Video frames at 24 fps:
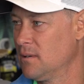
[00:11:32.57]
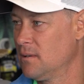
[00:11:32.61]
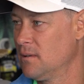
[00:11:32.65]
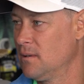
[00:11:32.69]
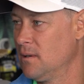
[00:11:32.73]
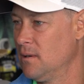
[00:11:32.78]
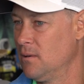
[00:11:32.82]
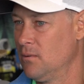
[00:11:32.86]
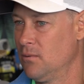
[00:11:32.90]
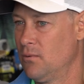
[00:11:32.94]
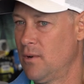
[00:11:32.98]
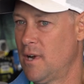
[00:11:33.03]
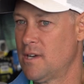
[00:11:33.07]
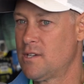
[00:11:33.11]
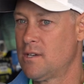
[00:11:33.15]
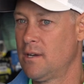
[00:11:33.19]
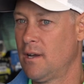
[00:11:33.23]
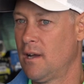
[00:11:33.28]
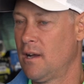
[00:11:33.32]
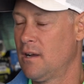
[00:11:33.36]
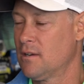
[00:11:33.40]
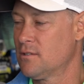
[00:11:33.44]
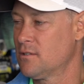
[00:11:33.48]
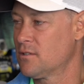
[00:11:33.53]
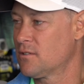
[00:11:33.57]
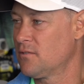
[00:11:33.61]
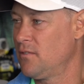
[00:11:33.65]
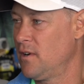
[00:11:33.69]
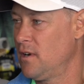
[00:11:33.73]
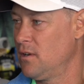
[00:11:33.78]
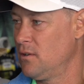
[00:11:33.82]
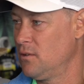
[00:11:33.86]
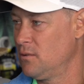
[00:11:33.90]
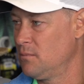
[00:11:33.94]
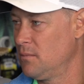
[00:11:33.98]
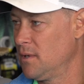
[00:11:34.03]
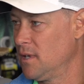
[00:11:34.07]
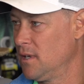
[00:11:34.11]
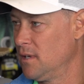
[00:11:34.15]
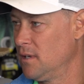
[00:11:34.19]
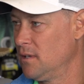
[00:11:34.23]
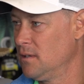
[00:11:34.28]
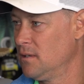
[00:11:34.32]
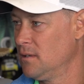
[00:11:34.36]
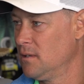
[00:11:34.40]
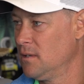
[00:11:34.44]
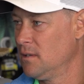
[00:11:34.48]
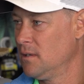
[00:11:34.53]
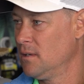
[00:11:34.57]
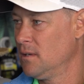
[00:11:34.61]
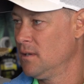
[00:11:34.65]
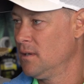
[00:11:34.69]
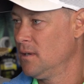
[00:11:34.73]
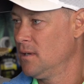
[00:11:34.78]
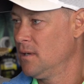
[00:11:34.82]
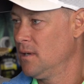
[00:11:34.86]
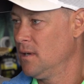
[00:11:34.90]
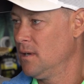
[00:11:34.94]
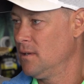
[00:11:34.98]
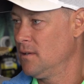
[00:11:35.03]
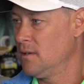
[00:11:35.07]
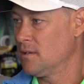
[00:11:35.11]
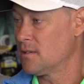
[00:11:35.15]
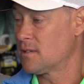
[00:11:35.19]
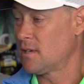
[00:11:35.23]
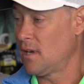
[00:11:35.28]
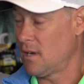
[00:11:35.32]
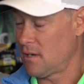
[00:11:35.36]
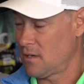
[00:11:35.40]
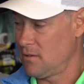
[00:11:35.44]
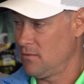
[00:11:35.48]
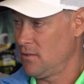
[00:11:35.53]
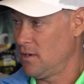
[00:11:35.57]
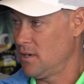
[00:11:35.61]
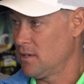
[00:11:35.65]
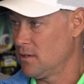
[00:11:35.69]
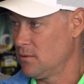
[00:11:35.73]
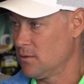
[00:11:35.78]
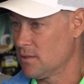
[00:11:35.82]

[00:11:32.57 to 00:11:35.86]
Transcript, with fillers: that Reggie Hodges followed me, and then Scott Kovanda